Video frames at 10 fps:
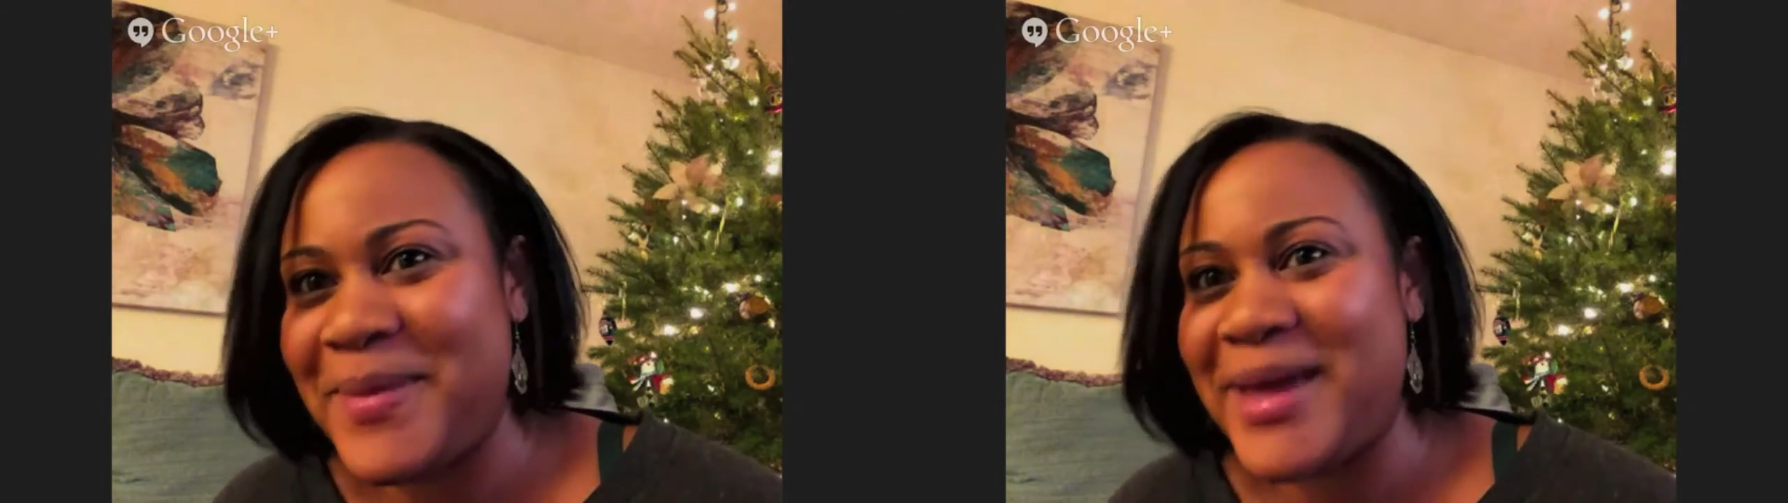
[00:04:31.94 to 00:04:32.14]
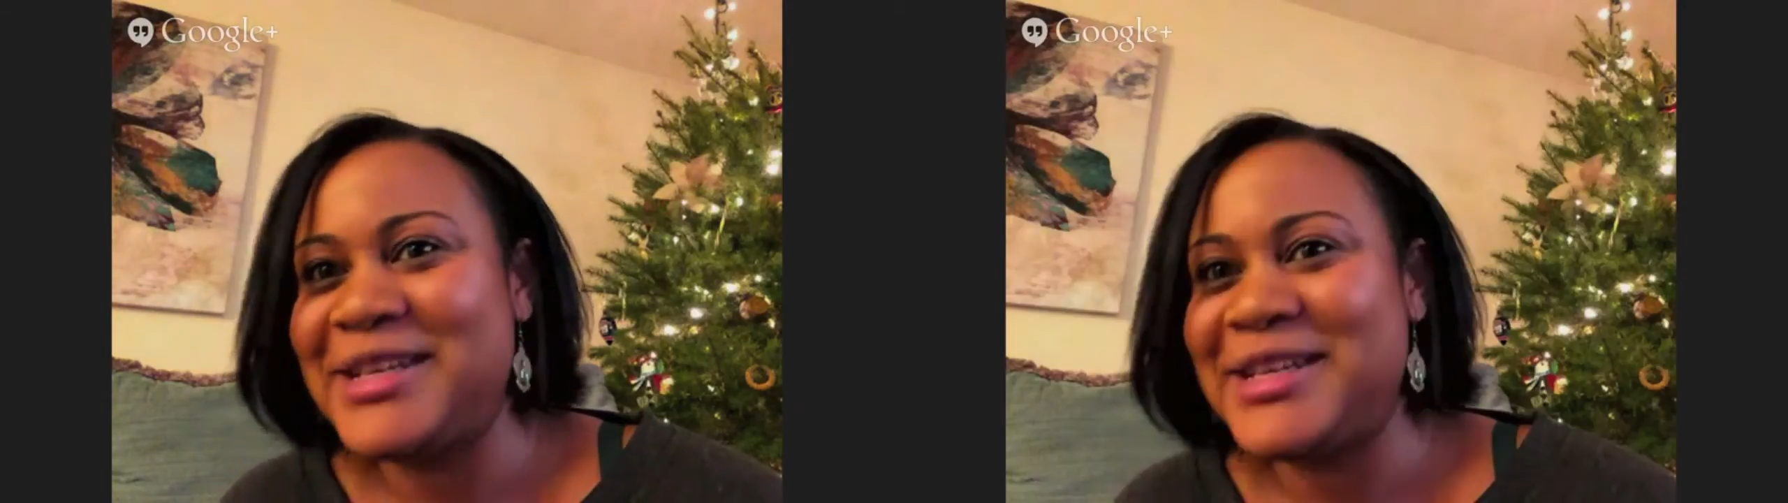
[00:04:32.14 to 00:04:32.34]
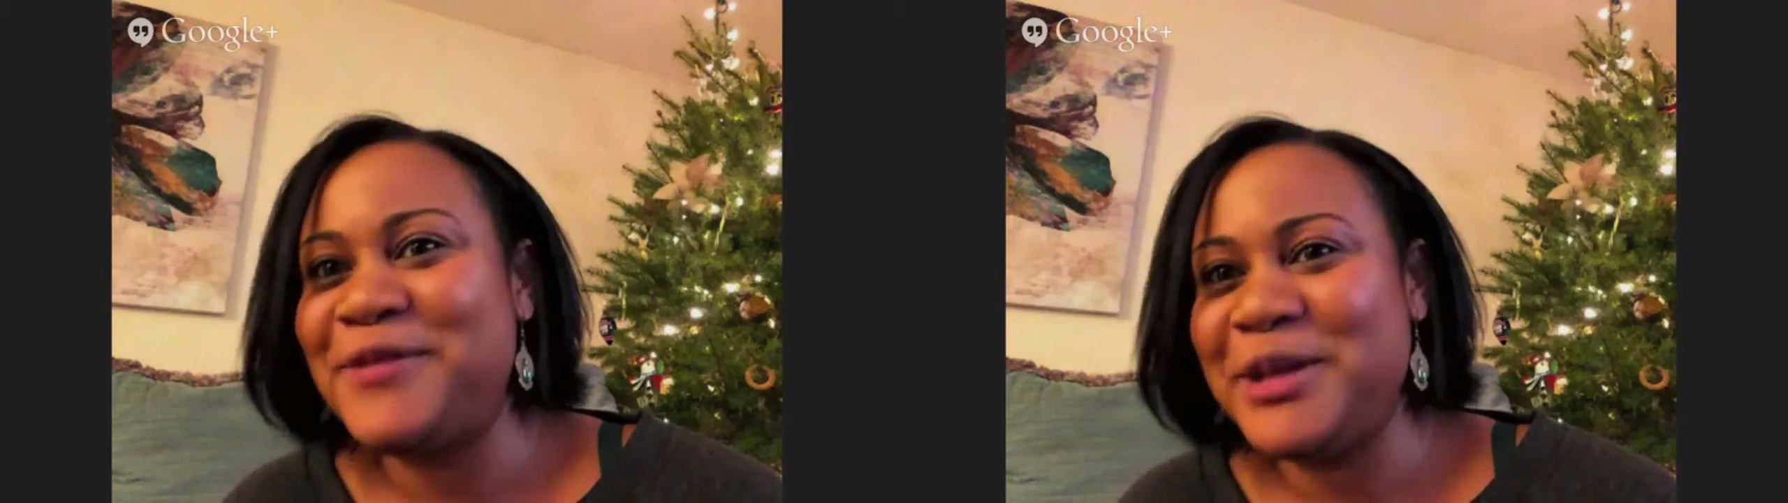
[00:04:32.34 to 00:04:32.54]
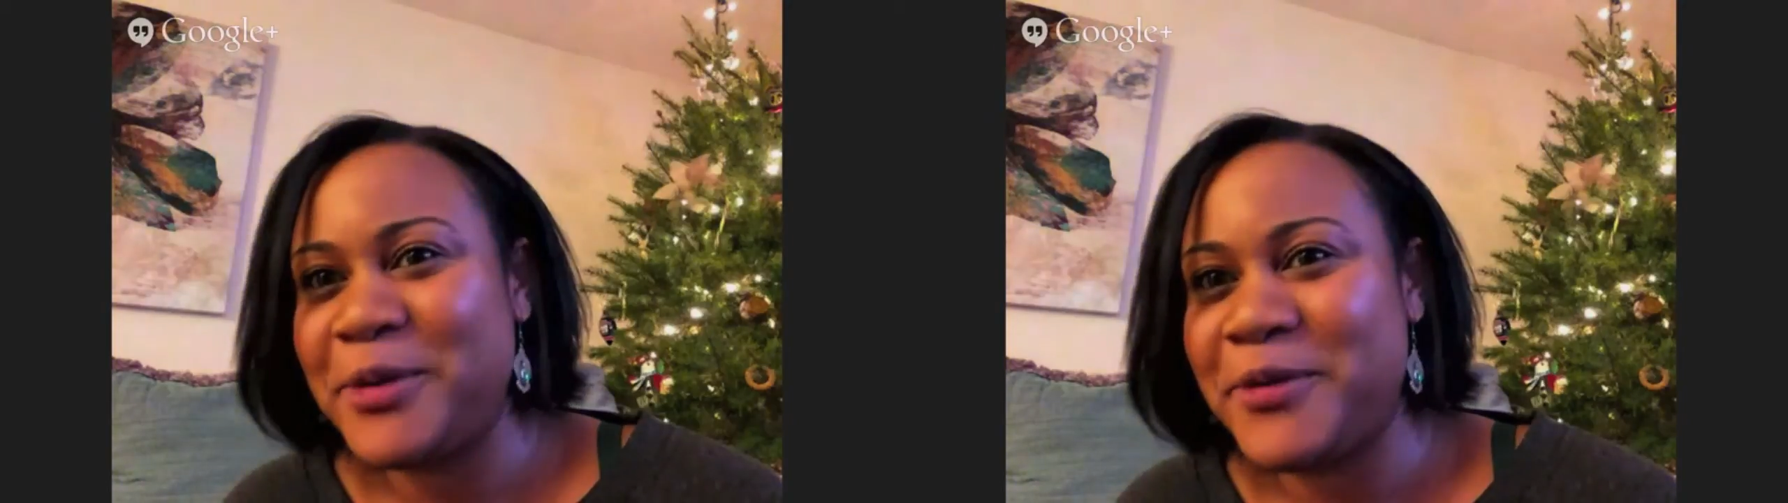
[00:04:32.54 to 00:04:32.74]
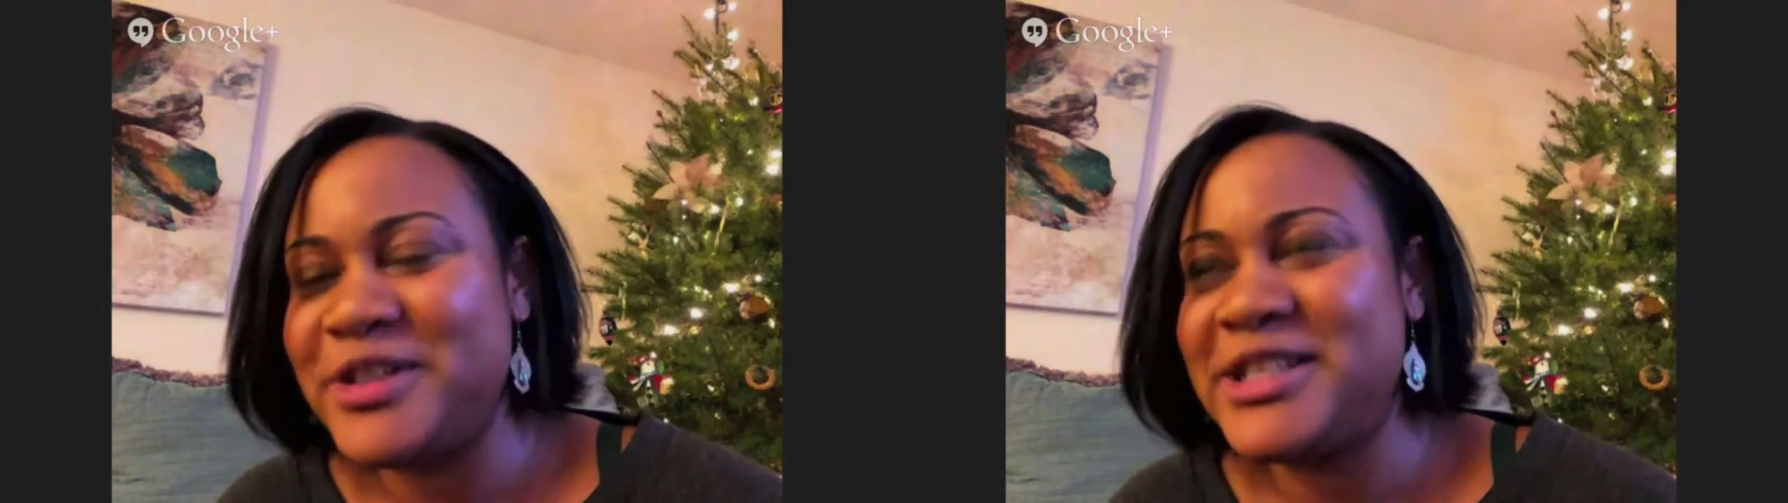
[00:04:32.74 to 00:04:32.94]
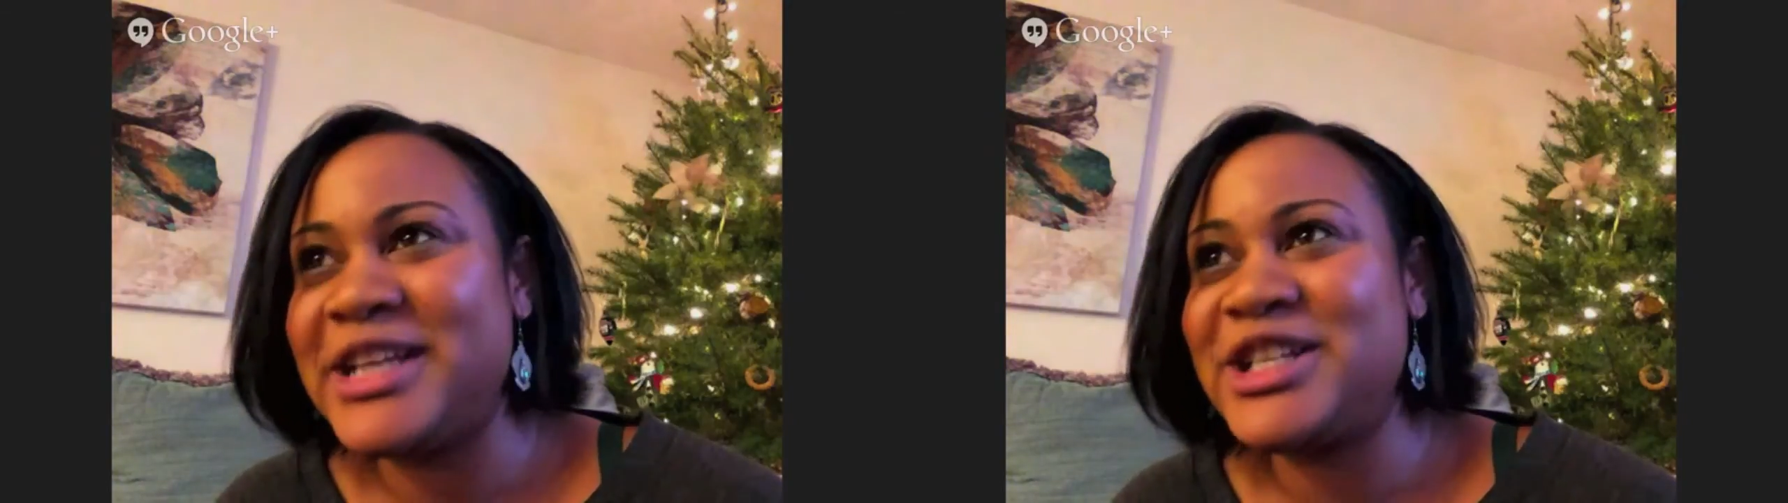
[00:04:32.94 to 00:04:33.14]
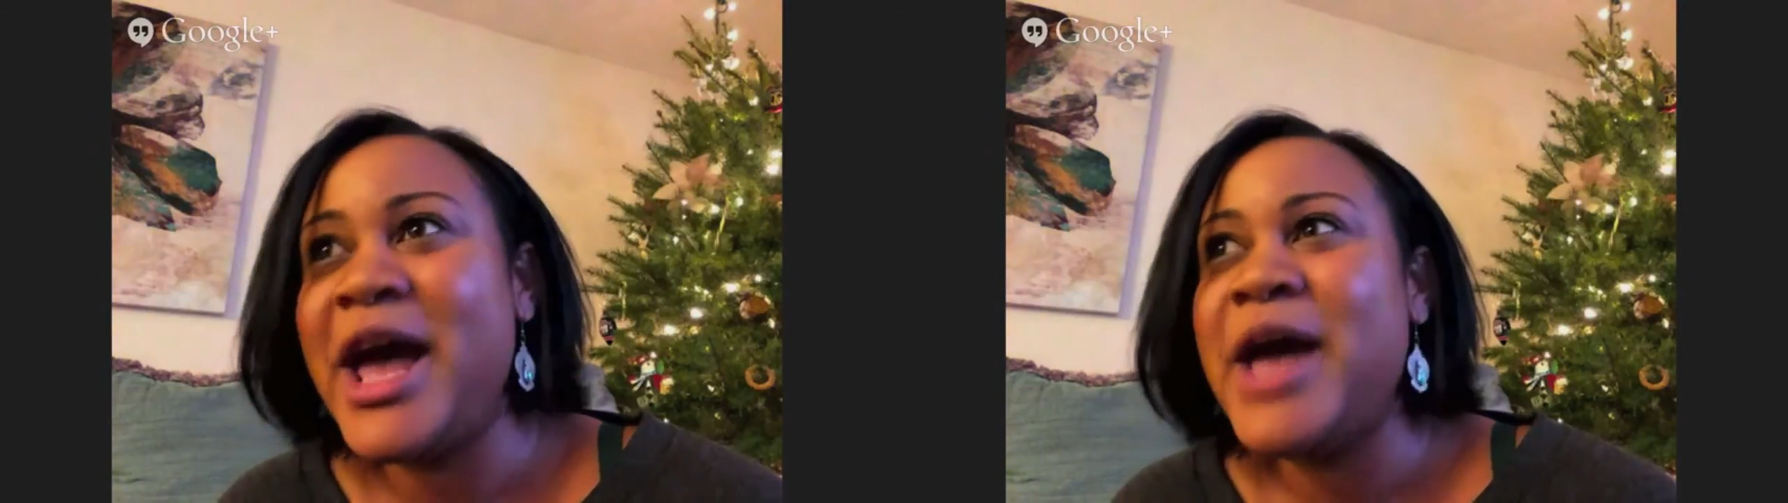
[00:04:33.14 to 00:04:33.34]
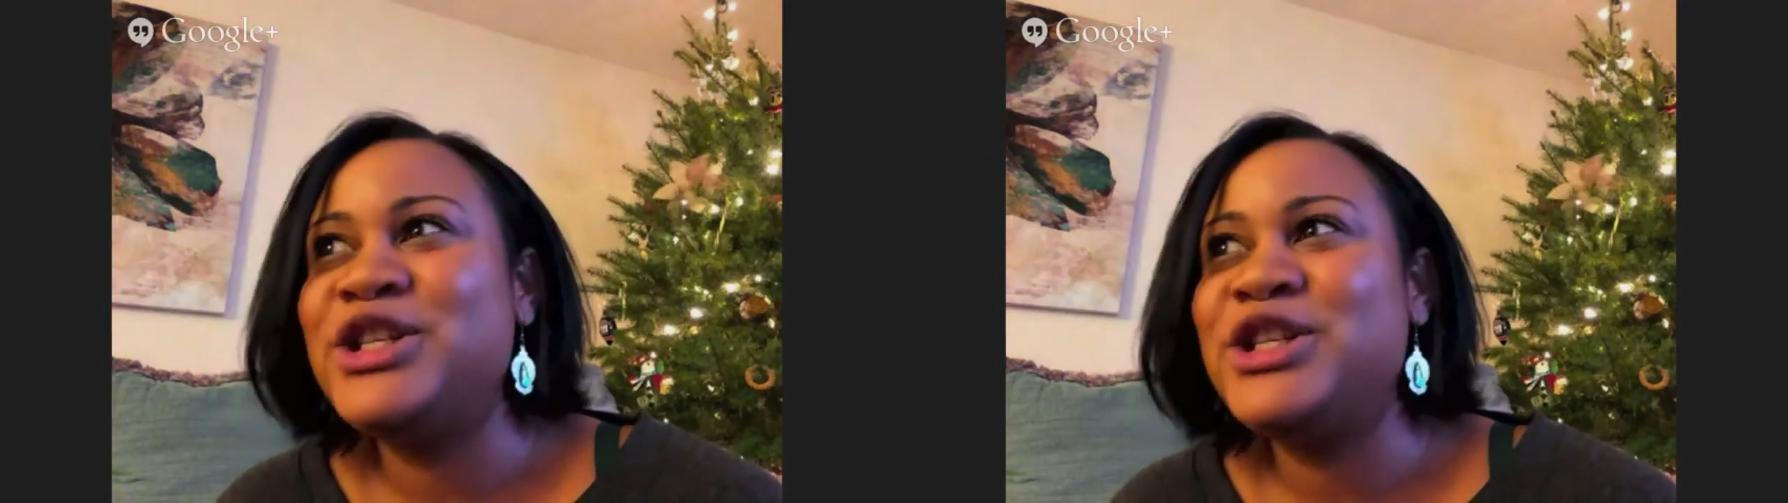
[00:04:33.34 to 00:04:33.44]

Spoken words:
I definitely prefer stage,